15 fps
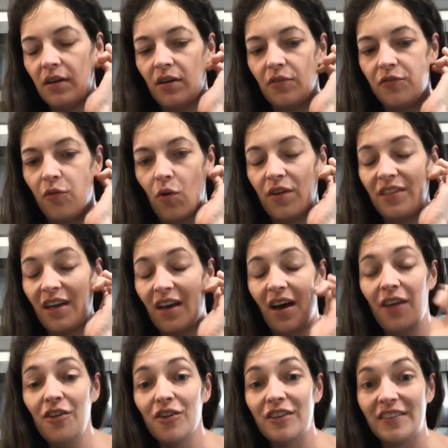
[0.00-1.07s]
for the
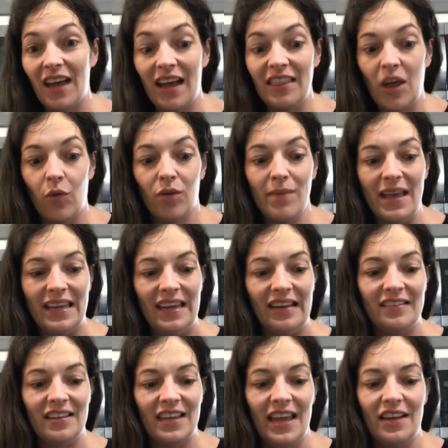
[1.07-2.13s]
other sign that we're making
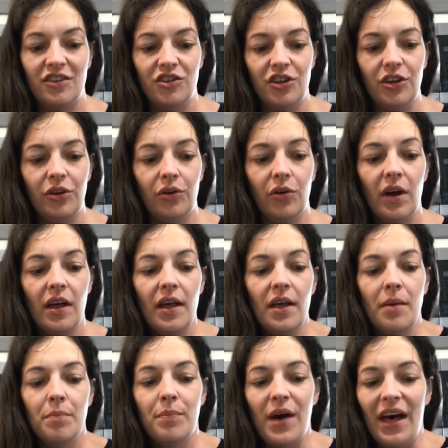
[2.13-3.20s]
today too,
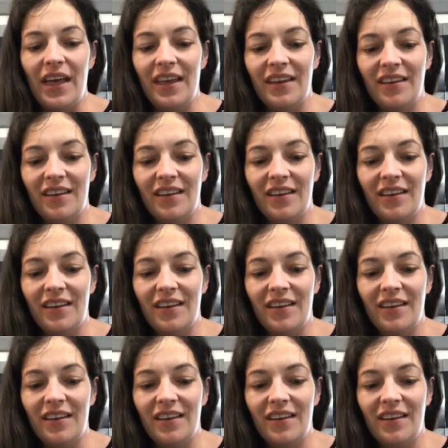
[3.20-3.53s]
but